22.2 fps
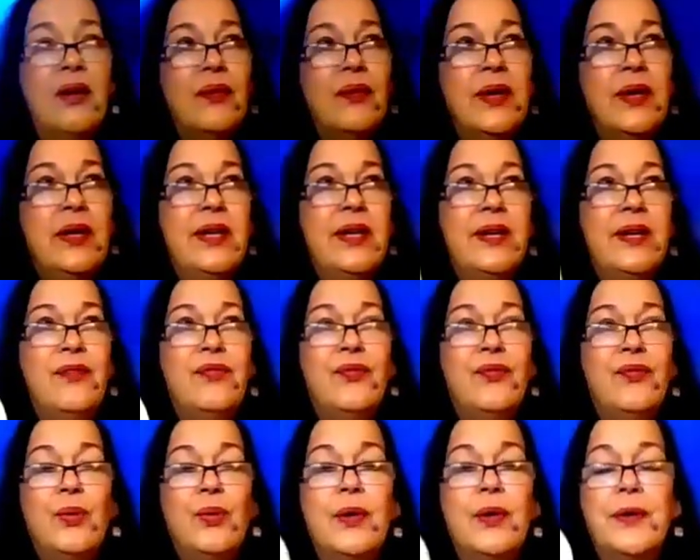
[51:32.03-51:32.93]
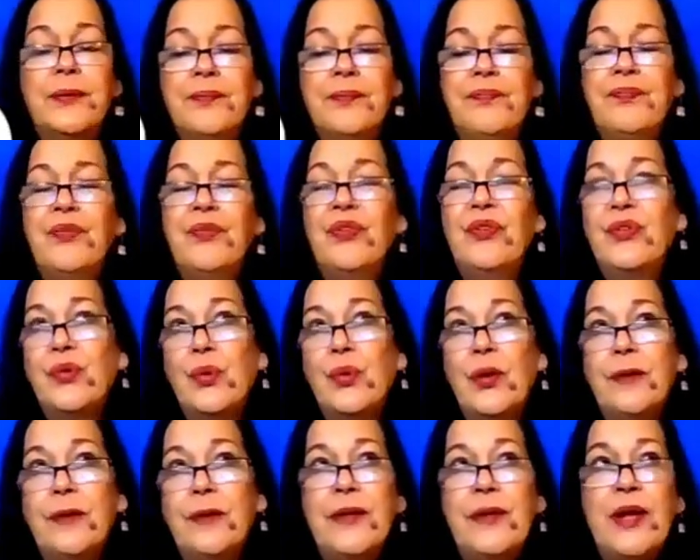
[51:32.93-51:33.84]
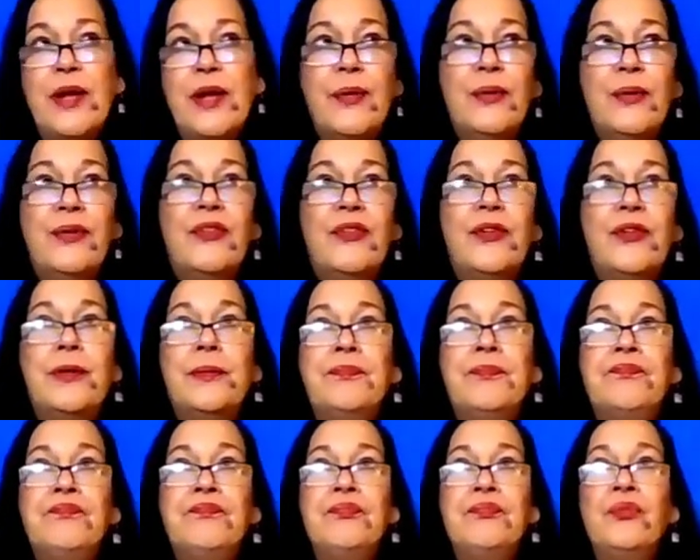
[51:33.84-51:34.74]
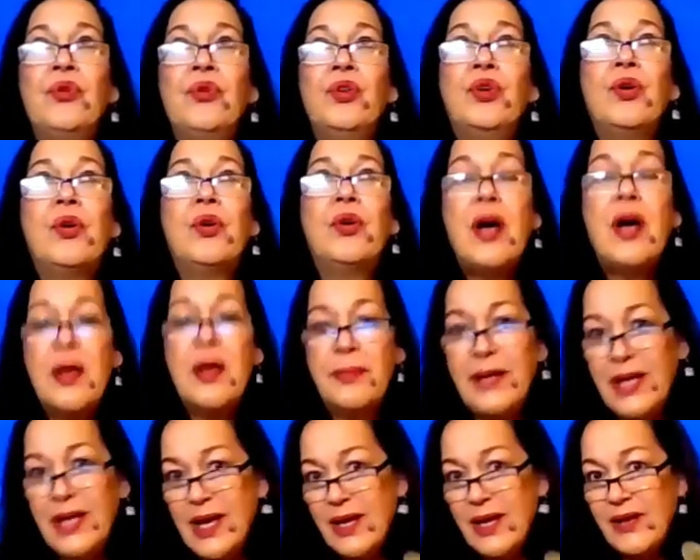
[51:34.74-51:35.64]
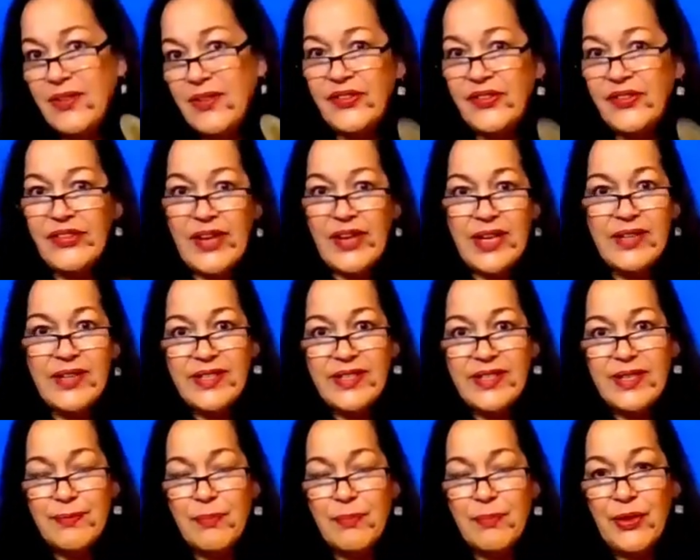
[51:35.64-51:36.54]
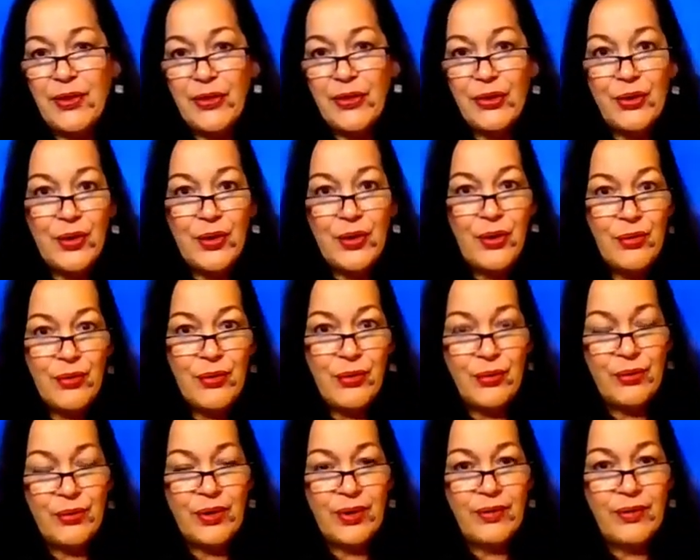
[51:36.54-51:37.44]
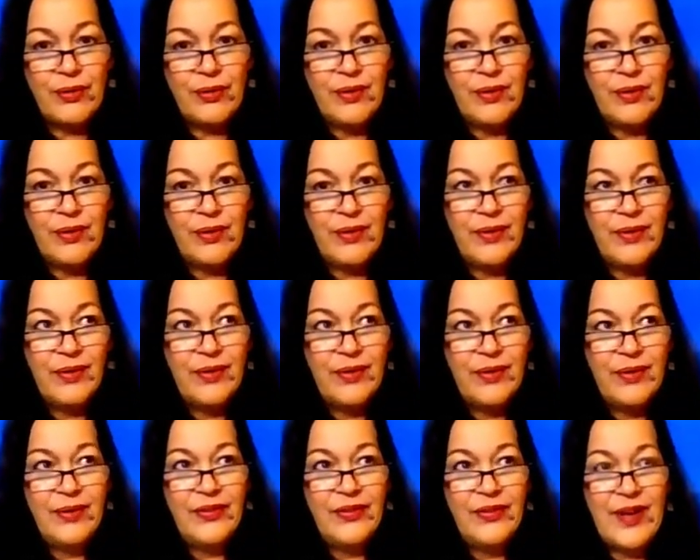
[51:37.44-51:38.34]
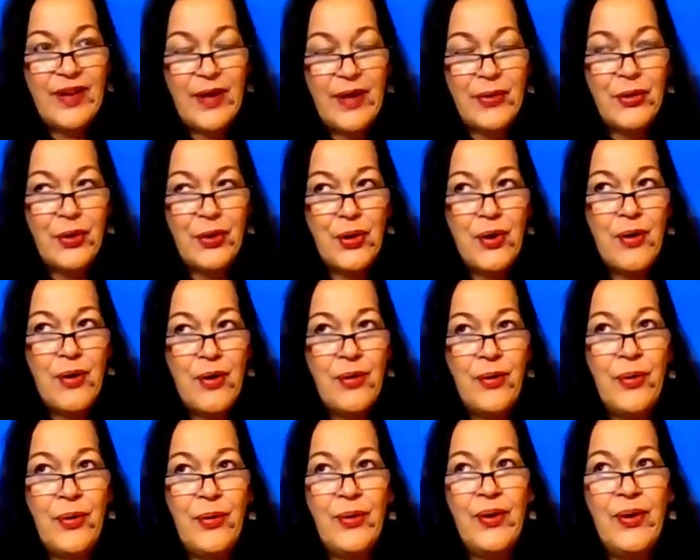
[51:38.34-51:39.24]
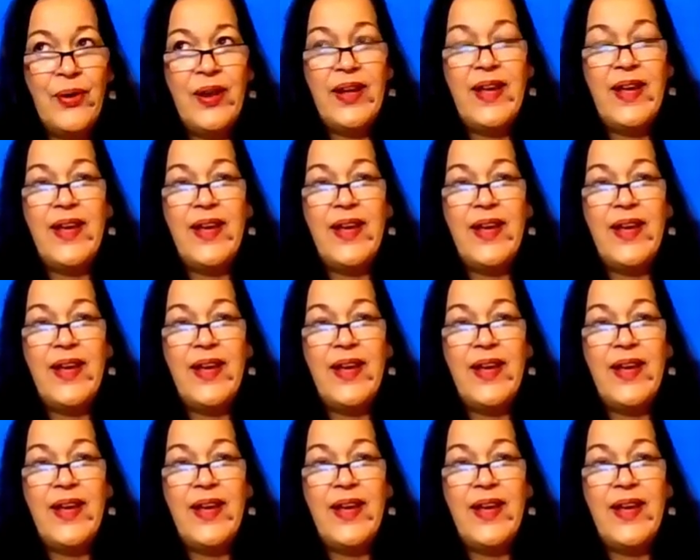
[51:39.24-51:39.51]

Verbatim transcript: really for Scorpios, you're coming out of this 18-month node, South Node,